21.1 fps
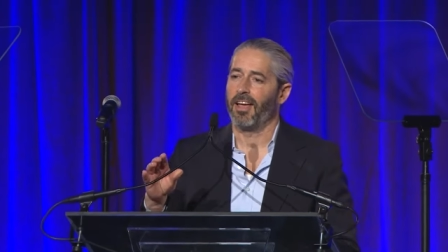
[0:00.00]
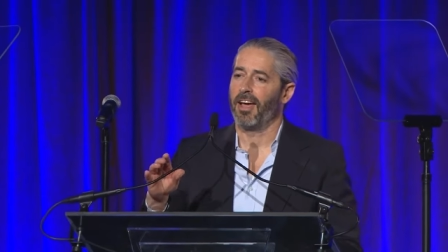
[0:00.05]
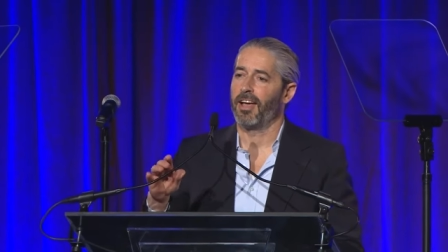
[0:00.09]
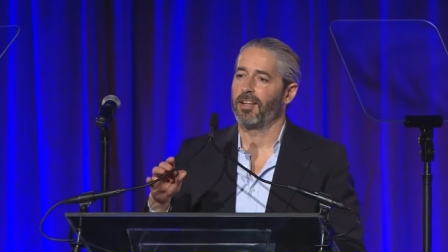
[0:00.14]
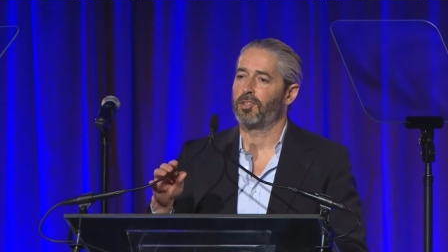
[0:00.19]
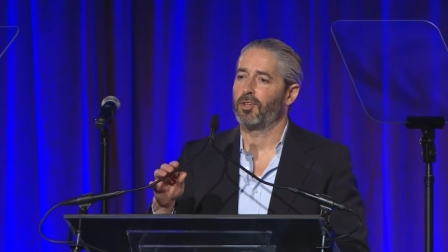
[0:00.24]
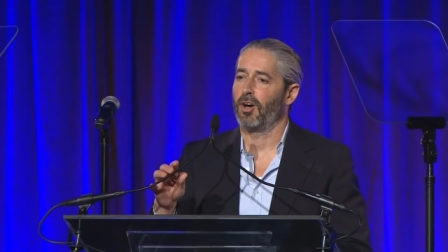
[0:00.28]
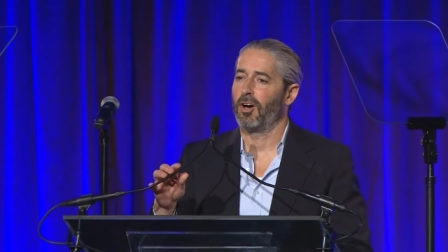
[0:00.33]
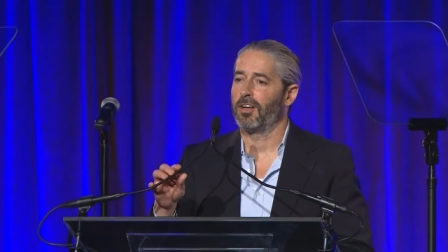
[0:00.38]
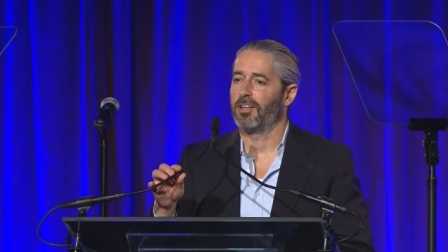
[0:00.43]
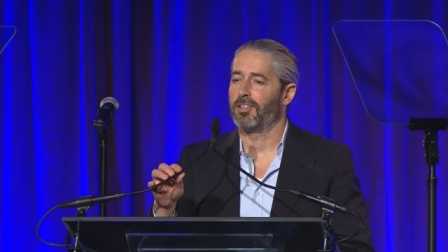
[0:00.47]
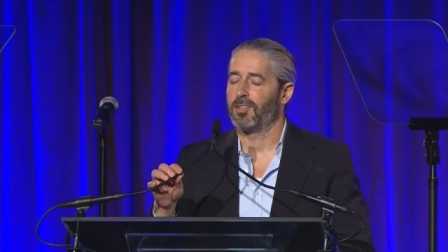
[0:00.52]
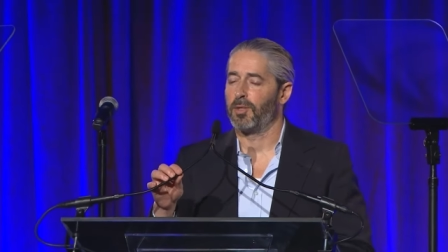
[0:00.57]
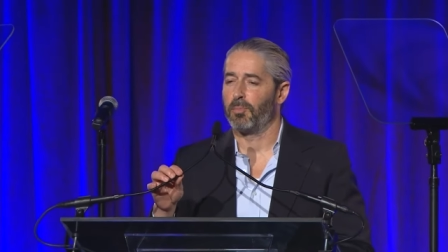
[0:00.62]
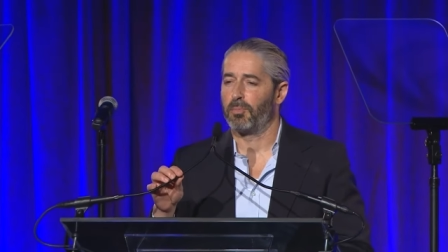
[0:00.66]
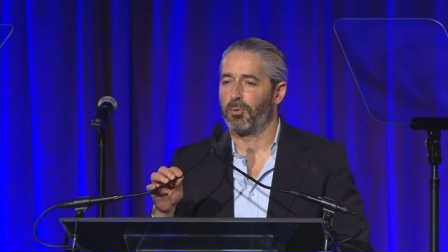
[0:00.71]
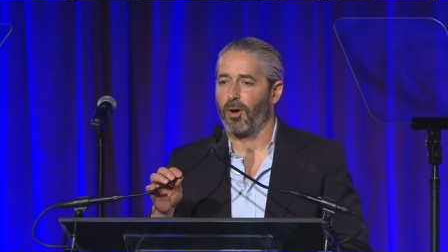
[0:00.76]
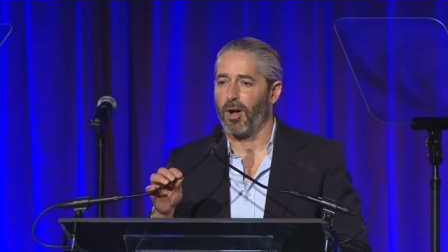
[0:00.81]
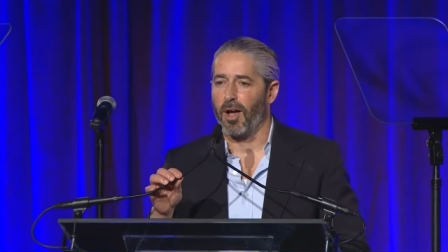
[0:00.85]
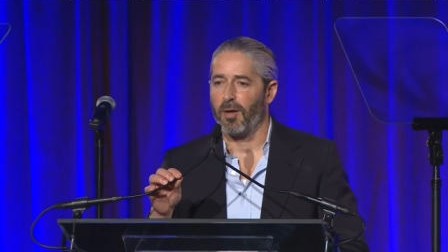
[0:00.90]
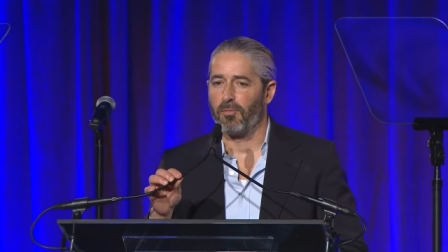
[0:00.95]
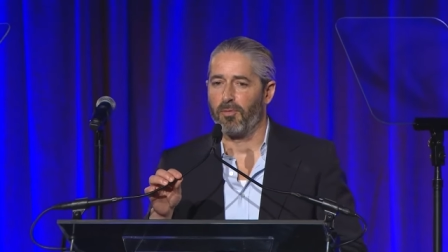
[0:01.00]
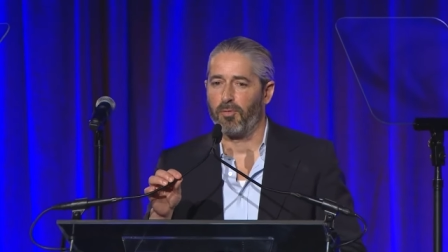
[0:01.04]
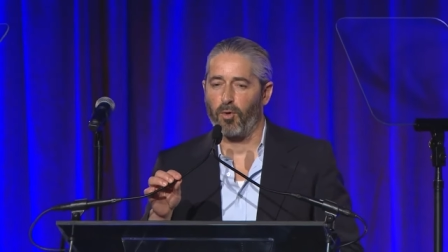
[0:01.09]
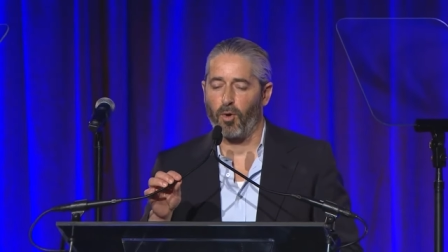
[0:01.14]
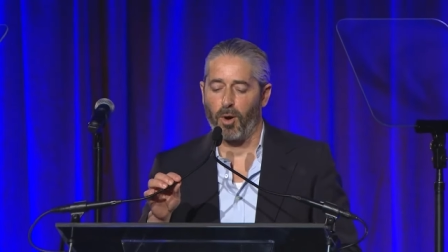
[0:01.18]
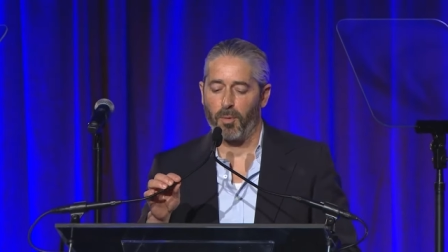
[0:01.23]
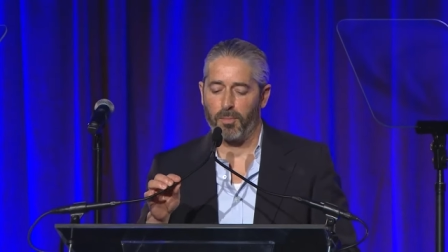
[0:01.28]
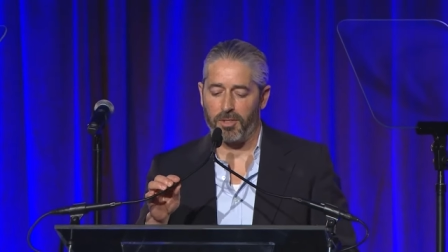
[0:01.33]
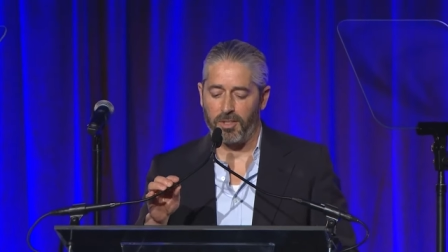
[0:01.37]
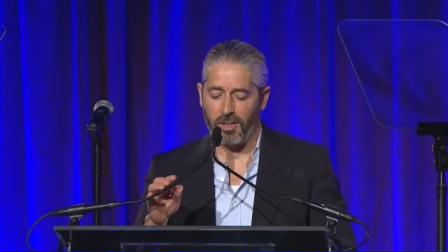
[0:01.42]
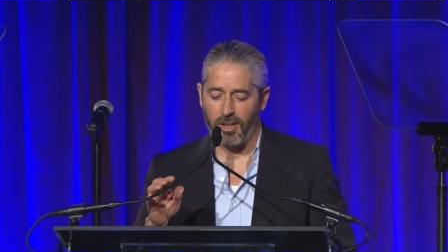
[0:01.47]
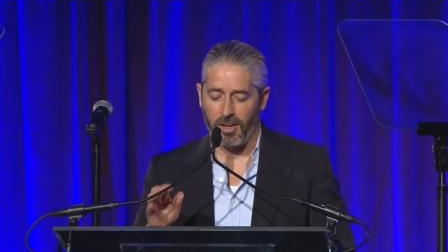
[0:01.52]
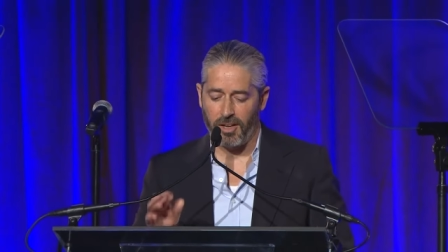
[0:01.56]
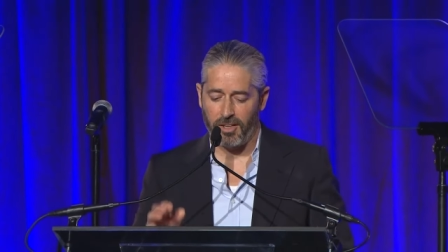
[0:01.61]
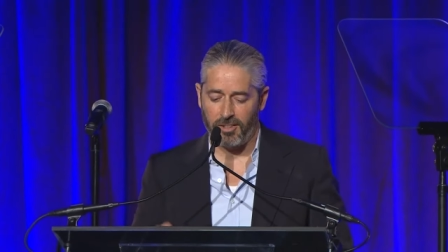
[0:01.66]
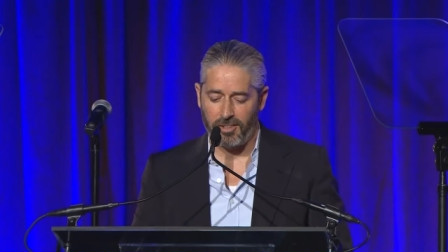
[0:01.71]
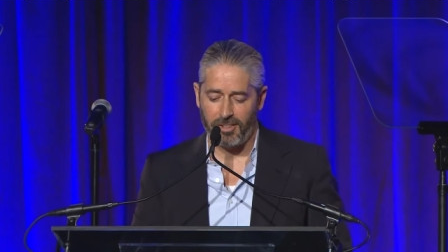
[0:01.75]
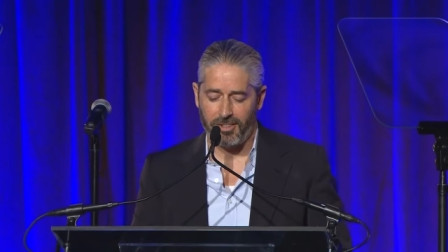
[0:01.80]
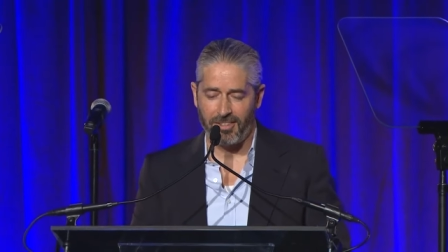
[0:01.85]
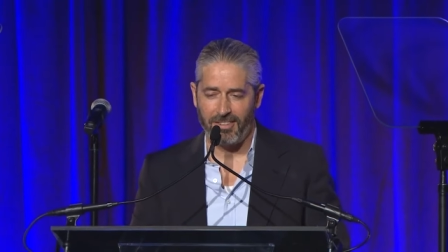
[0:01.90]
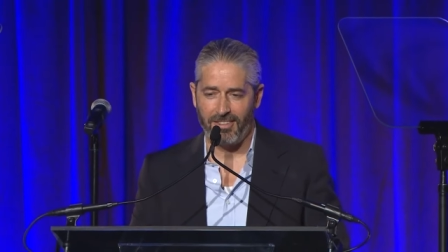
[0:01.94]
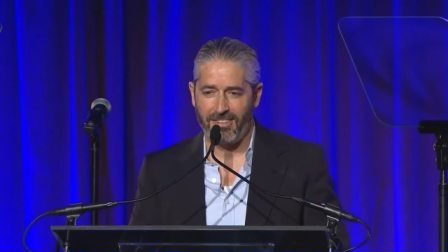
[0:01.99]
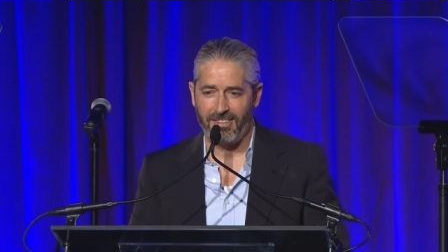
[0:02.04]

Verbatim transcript: Anton is in prime form tonight.